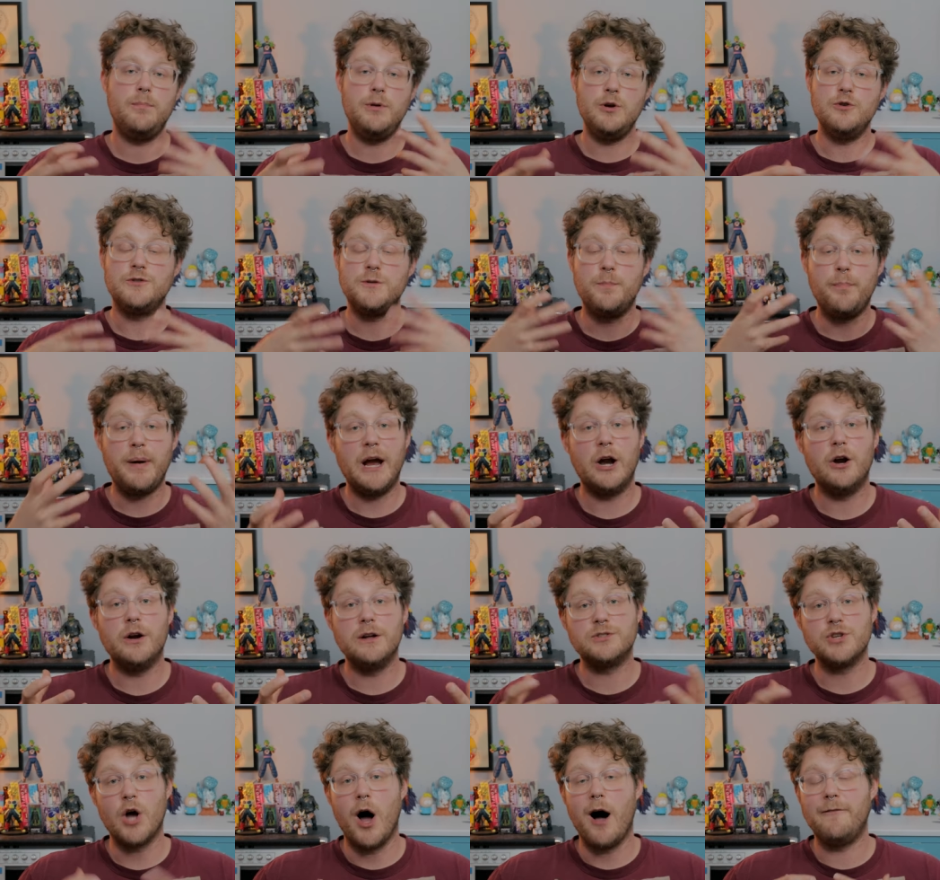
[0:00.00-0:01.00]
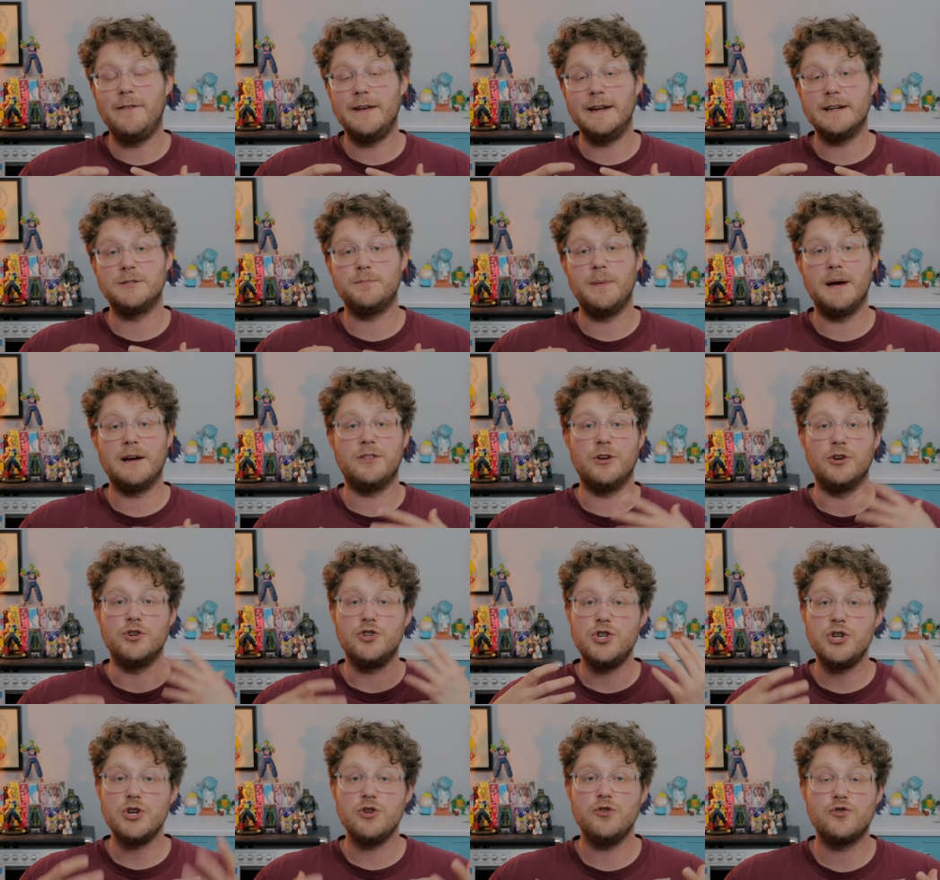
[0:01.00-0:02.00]
abused parents often expect their
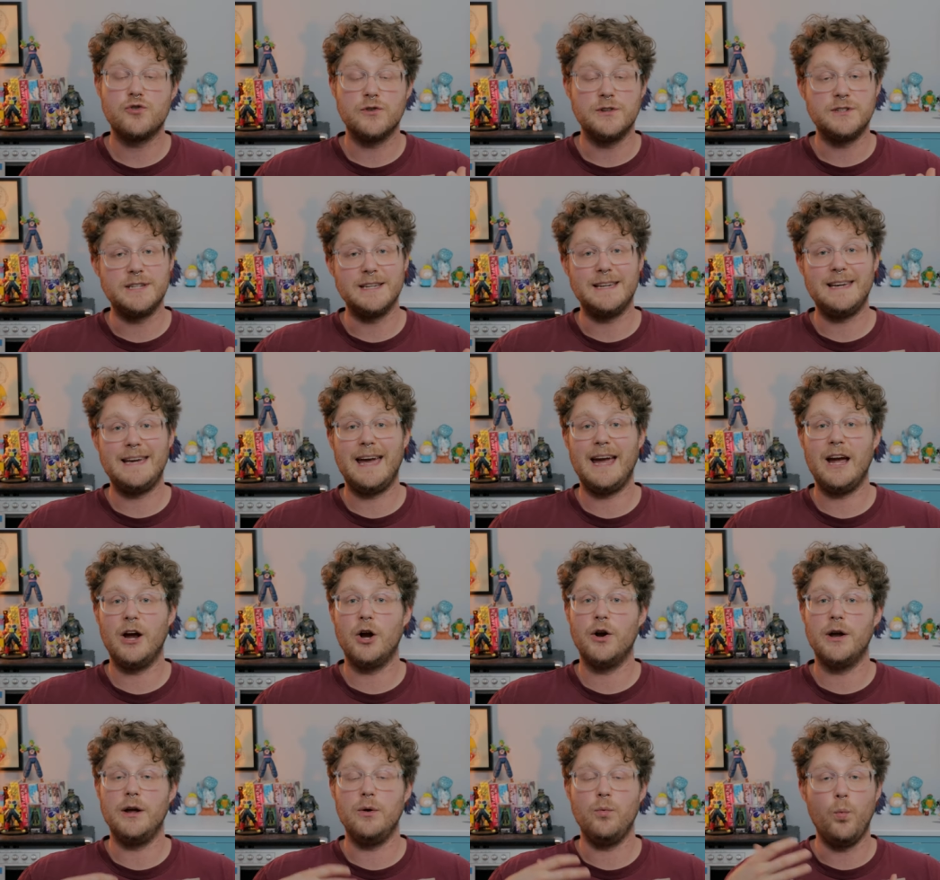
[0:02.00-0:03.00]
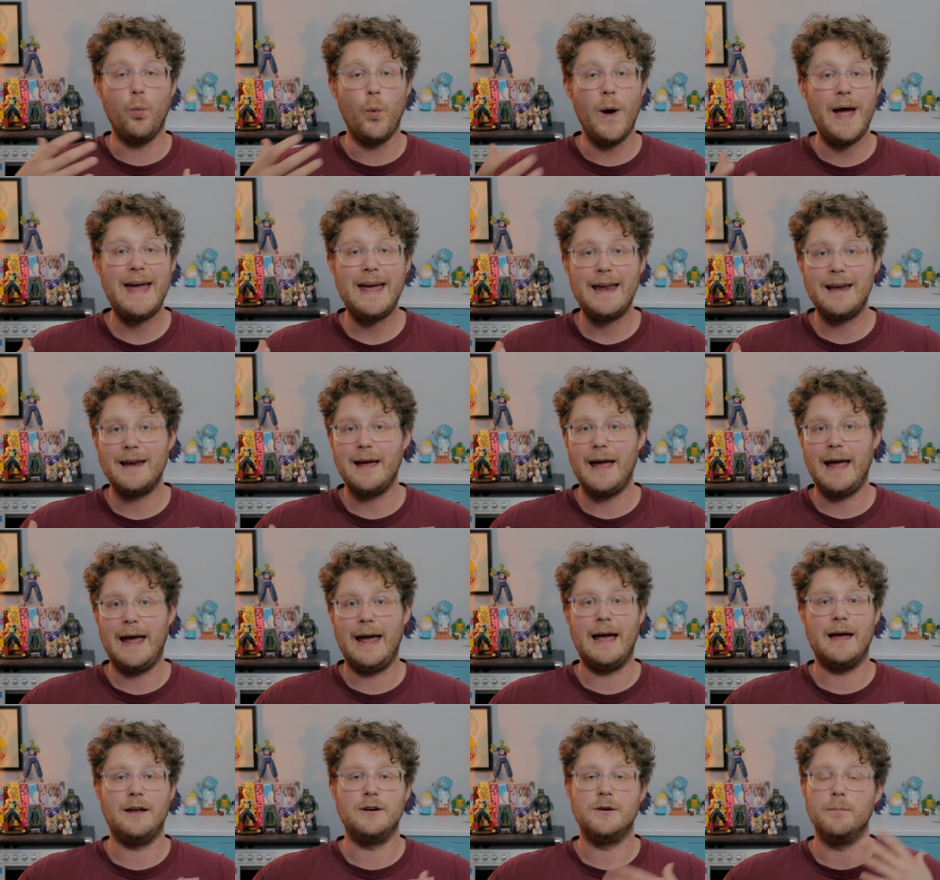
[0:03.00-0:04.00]
children to carry weight
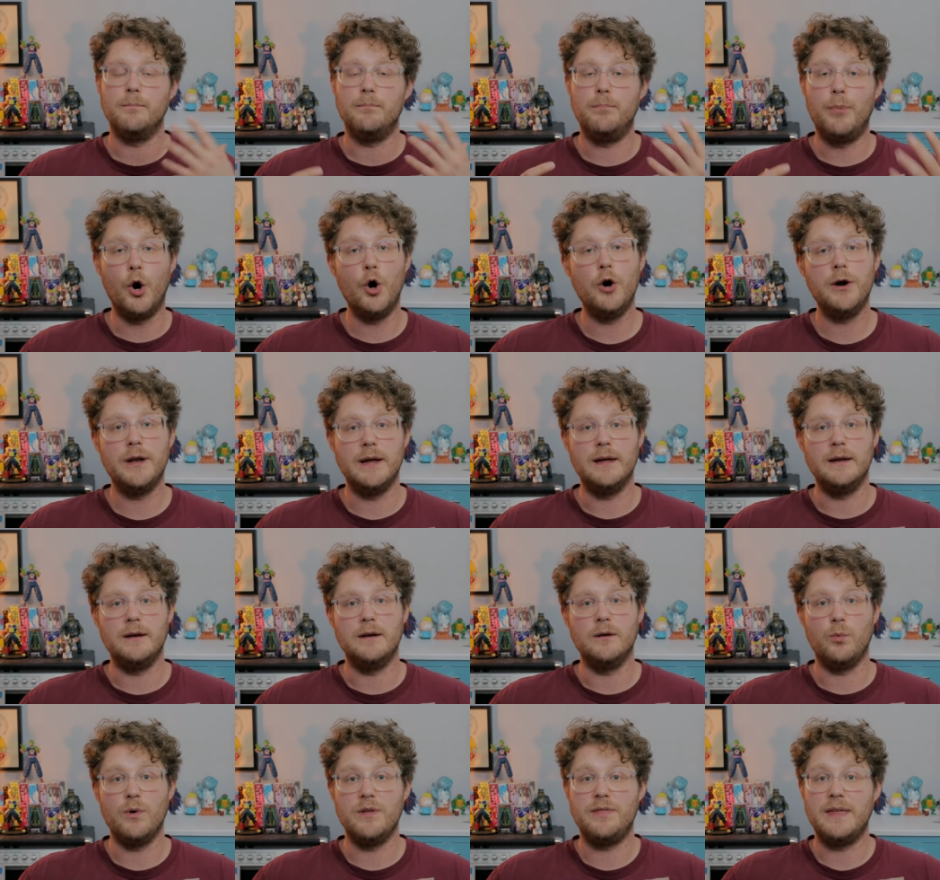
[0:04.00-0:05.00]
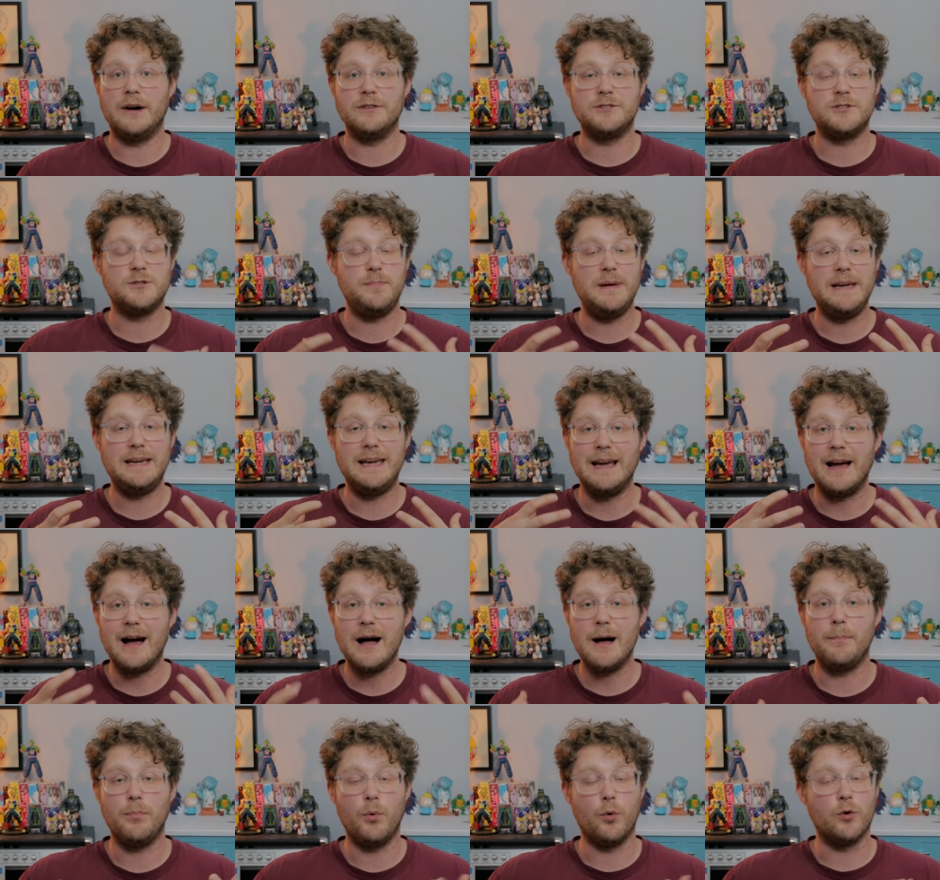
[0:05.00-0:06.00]
and burden without speaking
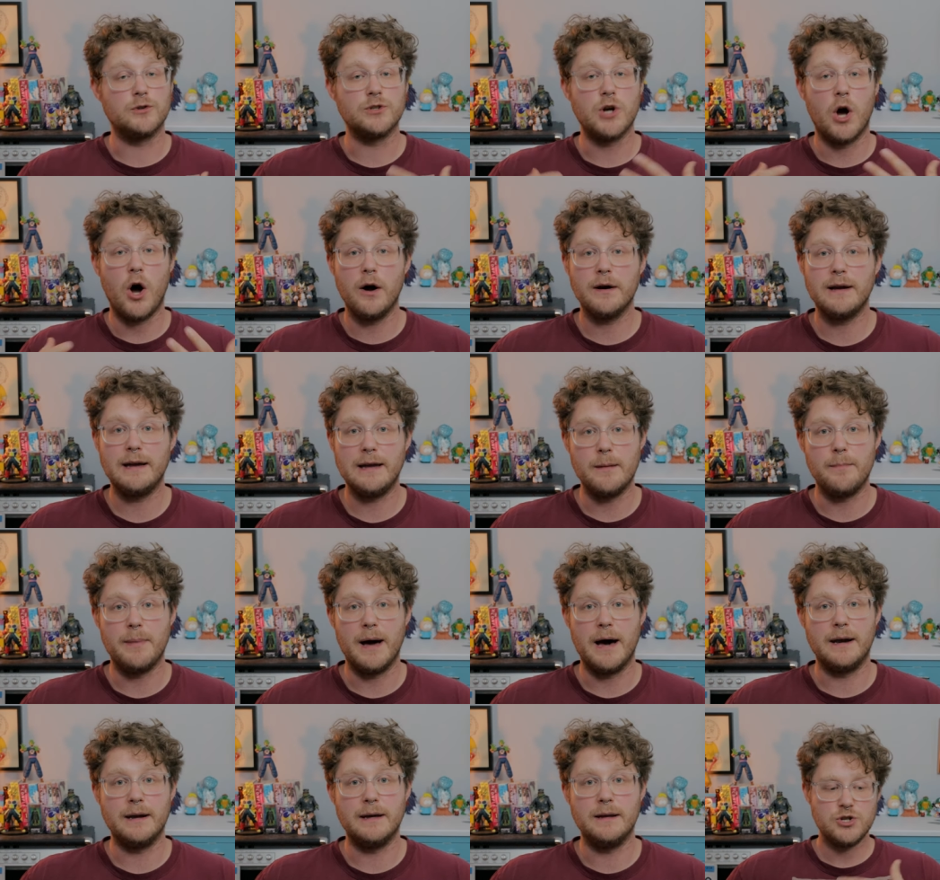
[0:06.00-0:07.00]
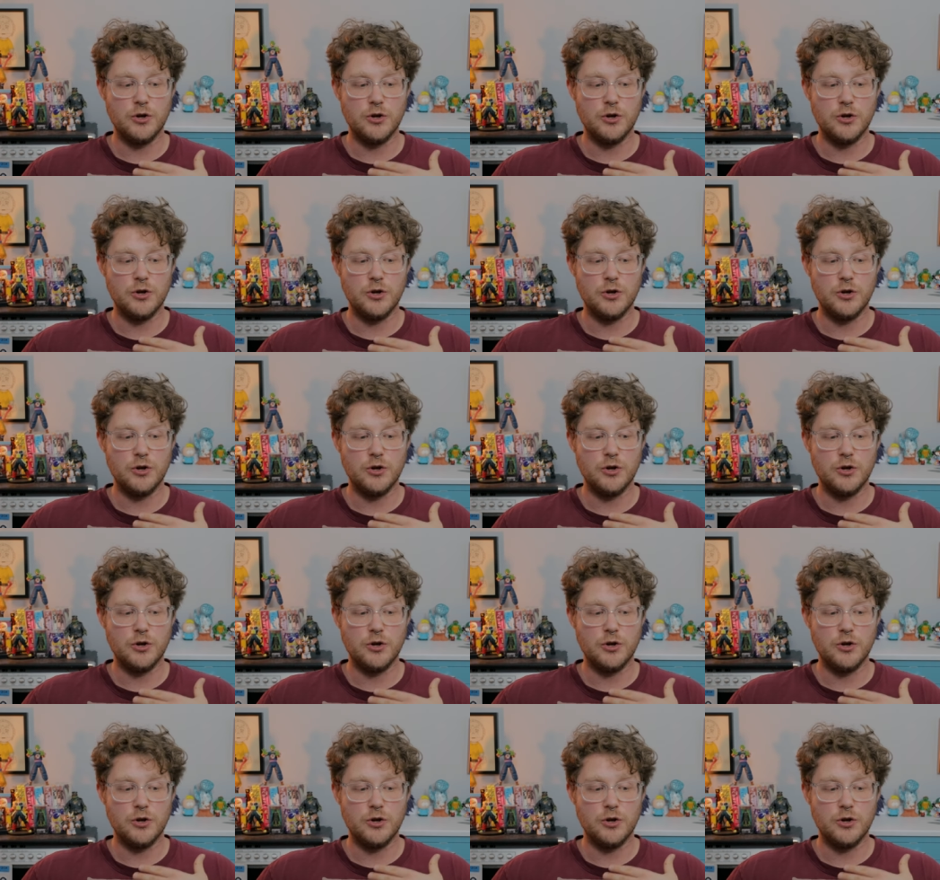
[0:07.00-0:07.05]
up or talking about it.